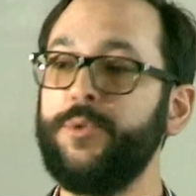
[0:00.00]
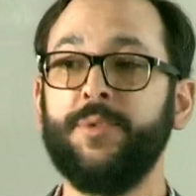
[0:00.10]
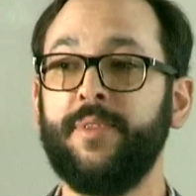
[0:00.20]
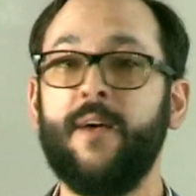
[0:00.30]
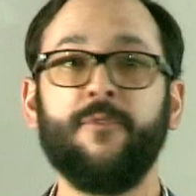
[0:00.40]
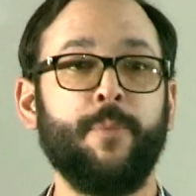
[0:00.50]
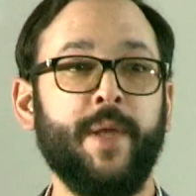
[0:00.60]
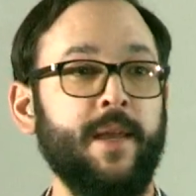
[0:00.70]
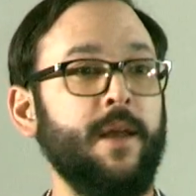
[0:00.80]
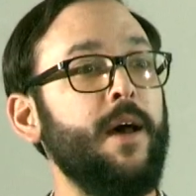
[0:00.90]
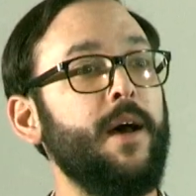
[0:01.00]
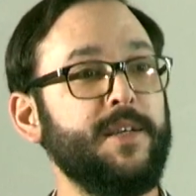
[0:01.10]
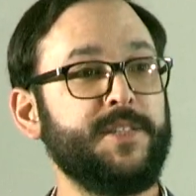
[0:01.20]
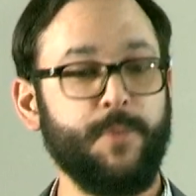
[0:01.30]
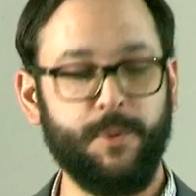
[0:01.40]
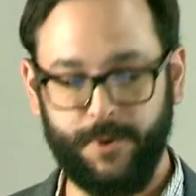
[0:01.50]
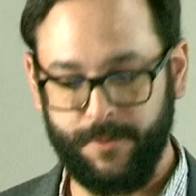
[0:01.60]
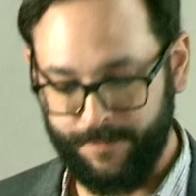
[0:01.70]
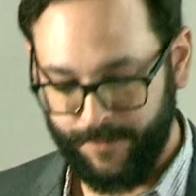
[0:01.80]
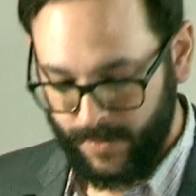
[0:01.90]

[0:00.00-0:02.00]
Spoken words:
You will never be assimilable.